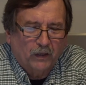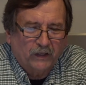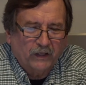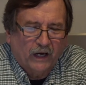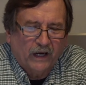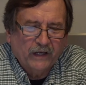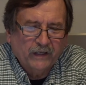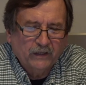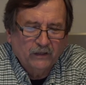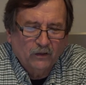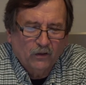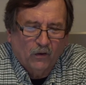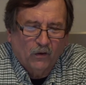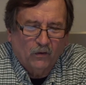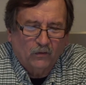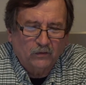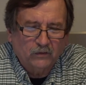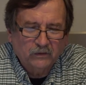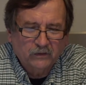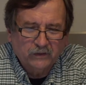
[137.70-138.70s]
But I
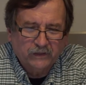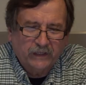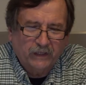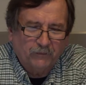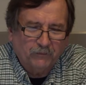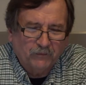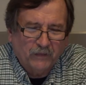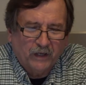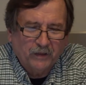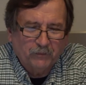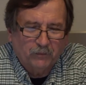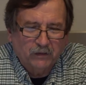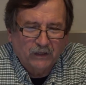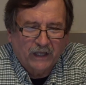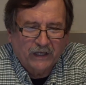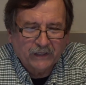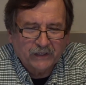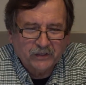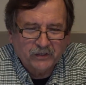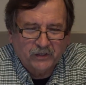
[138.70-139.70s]
alone kept my
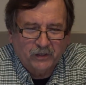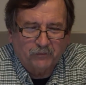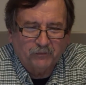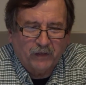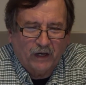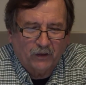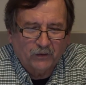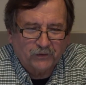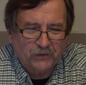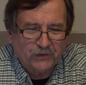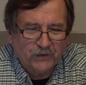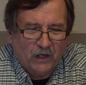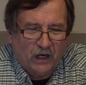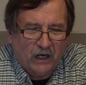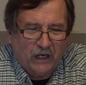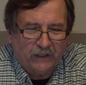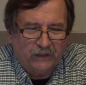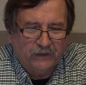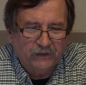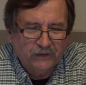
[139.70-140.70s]
black ship
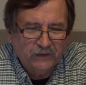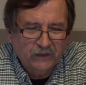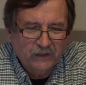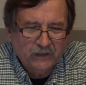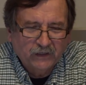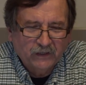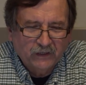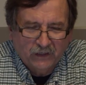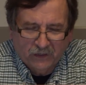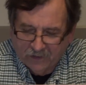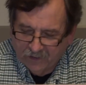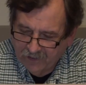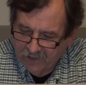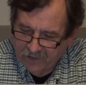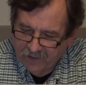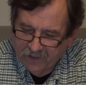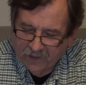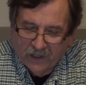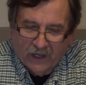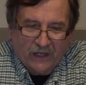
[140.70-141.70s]
outside. It's a
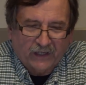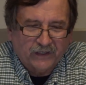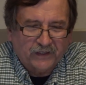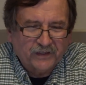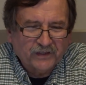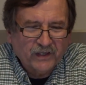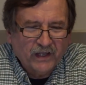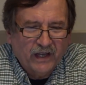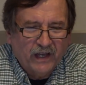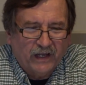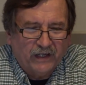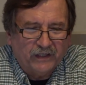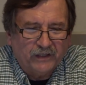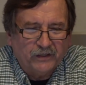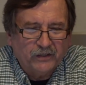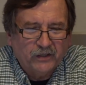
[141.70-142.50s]
slow process,